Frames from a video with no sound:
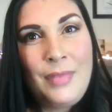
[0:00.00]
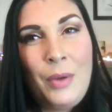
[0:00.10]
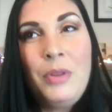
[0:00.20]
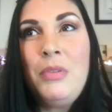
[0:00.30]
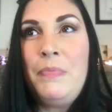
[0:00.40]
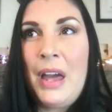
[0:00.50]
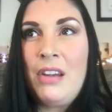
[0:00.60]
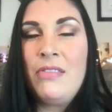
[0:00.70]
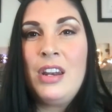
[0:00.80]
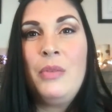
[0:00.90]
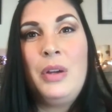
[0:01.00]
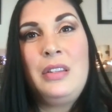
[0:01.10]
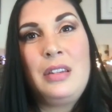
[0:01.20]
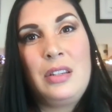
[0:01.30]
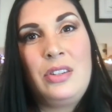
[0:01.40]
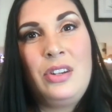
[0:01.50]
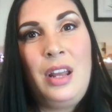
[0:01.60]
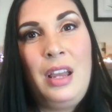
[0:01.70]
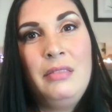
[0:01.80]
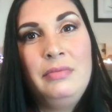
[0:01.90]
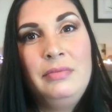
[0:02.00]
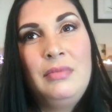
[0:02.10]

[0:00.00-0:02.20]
I want to be better than I was yesterday.